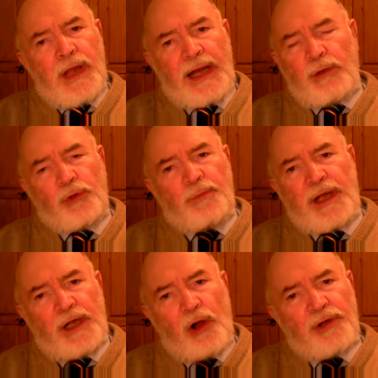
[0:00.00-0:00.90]
And it would be
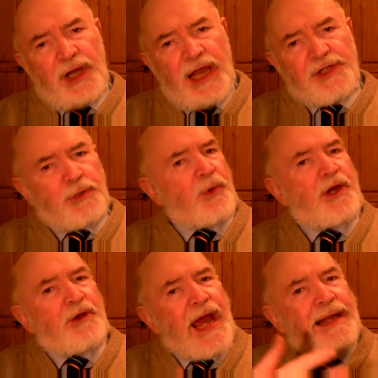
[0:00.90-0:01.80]
a golden age, and we
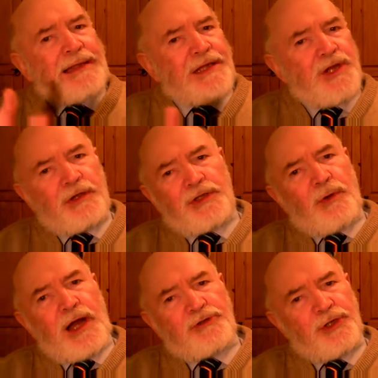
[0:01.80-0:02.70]
could hand this on
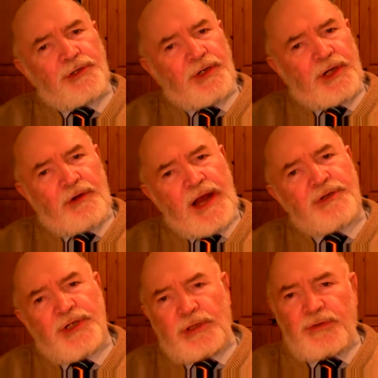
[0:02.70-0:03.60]
to our children and
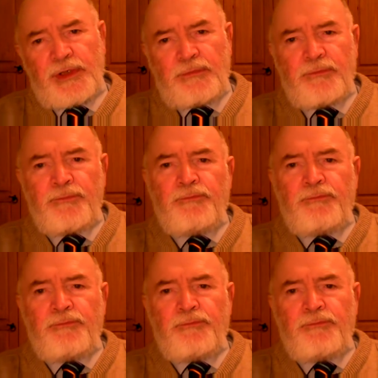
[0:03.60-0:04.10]
grandchildren